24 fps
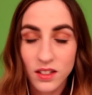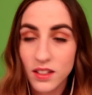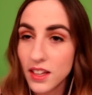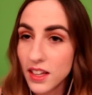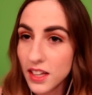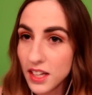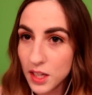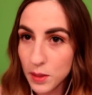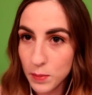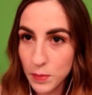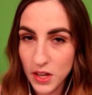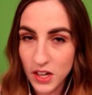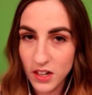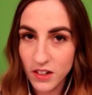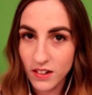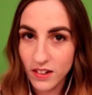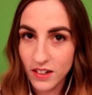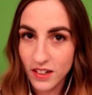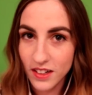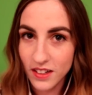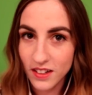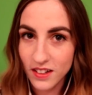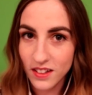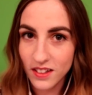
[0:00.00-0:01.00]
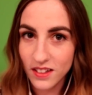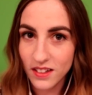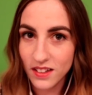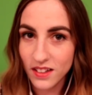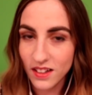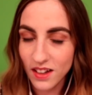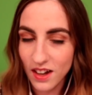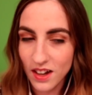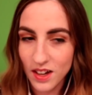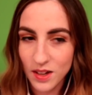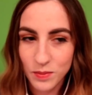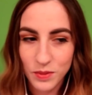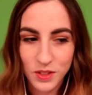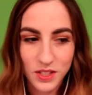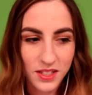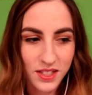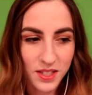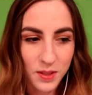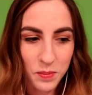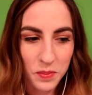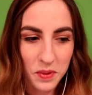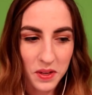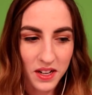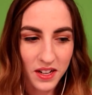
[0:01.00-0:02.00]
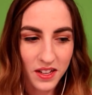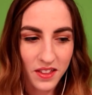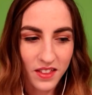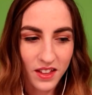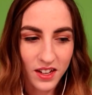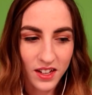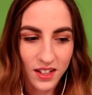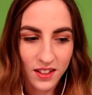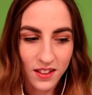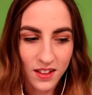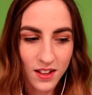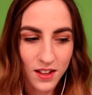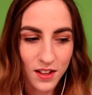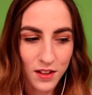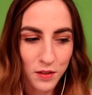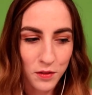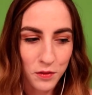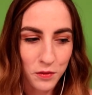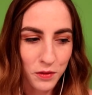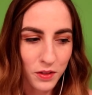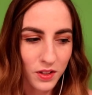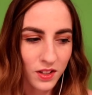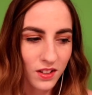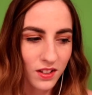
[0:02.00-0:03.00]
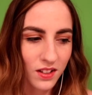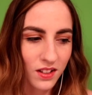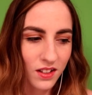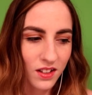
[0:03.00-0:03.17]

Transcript: getting married to somebody that I love,